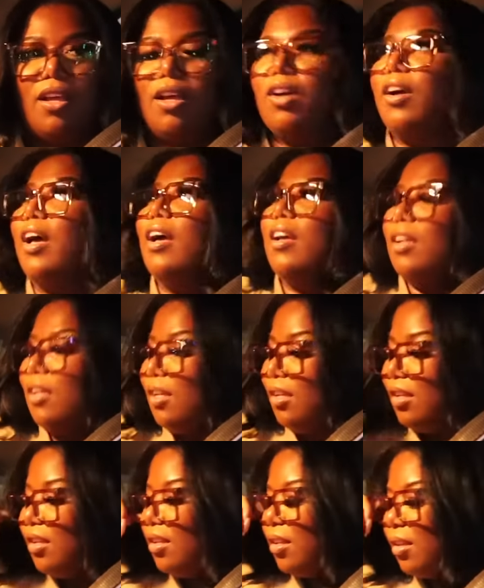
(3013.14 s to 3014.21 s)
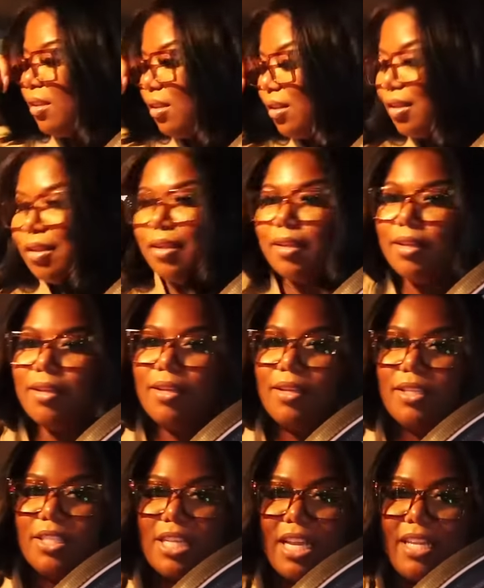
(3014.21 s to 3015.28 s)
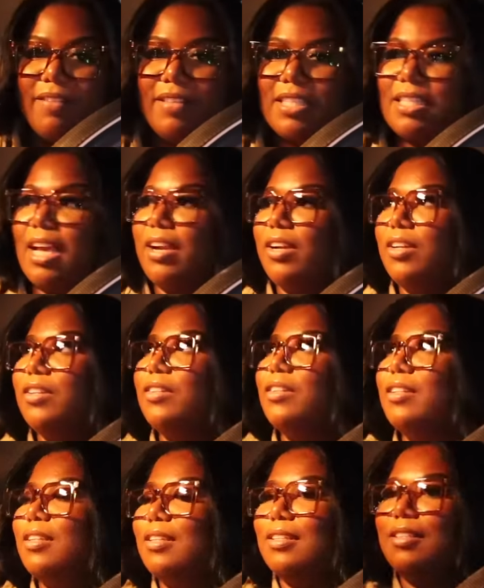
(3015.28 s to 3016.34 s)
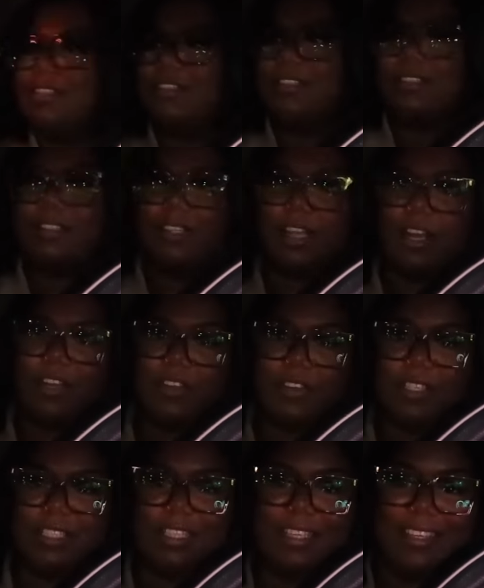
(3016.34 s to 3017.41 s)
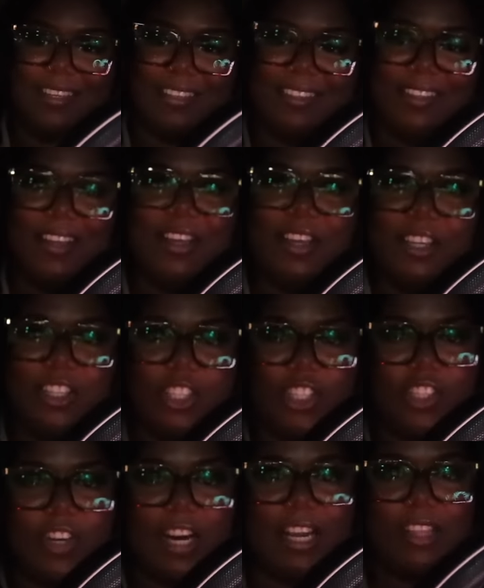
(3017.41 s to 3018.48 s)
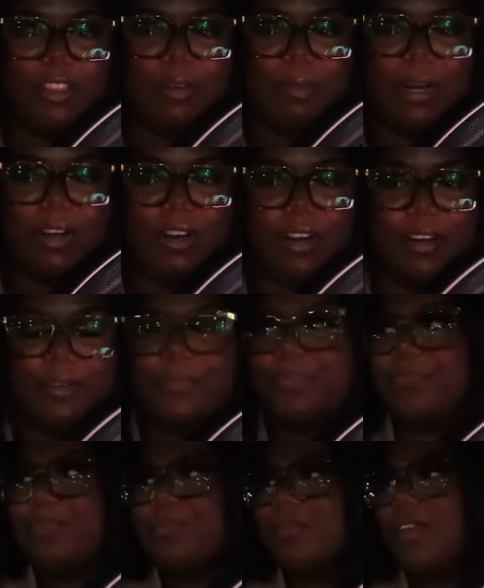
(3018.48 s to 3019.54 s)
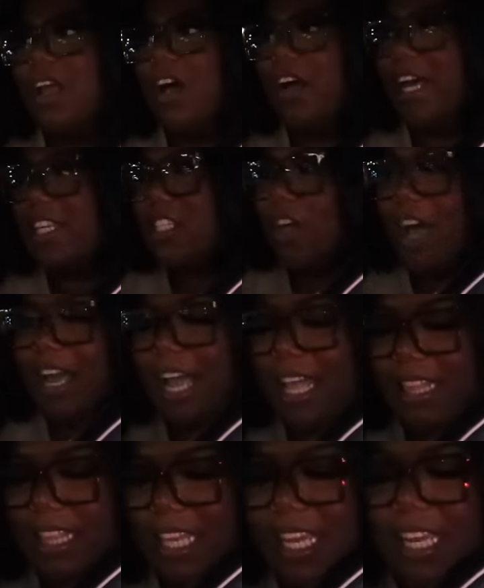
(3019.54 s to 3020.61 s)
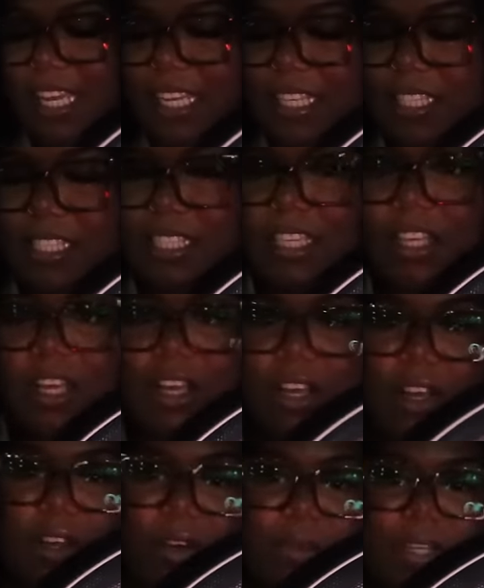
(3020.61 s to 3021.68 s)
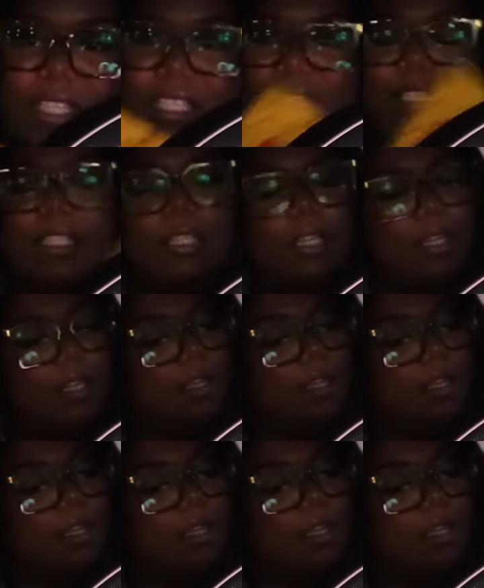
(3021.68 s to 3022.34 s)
Okay. Can I leave this light on? No, you can see straight through my car. Okay, so I got these, what is this?